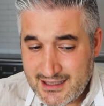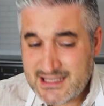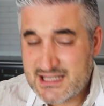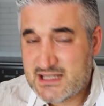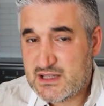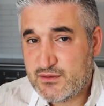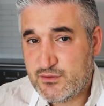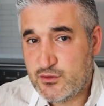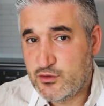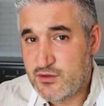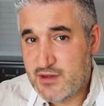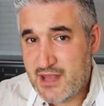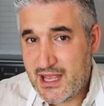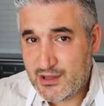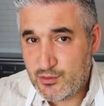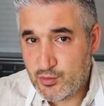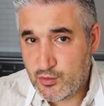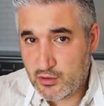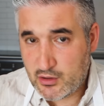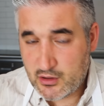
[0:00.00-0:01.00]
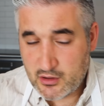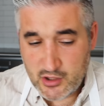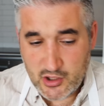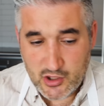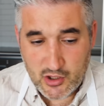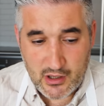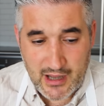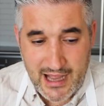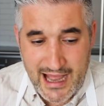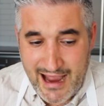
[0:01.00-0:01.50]
This is Food Network. You
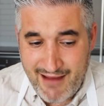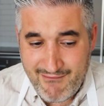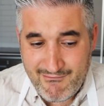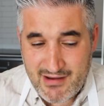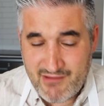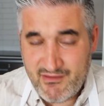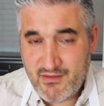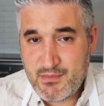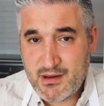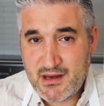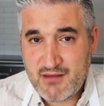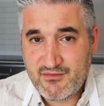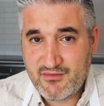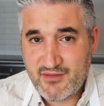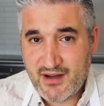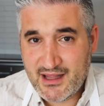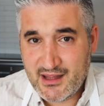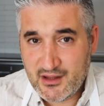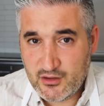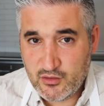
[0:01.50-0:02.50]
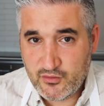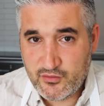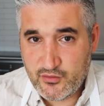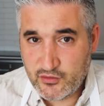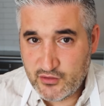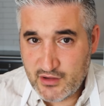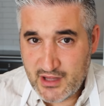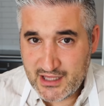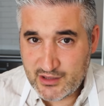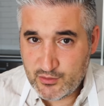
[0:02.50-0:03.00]
know, I've never been invited to
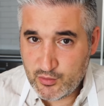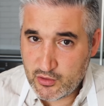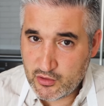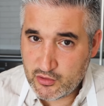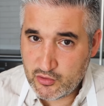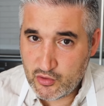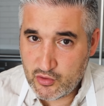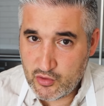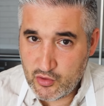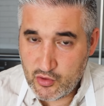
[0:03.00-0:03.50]
Food Network to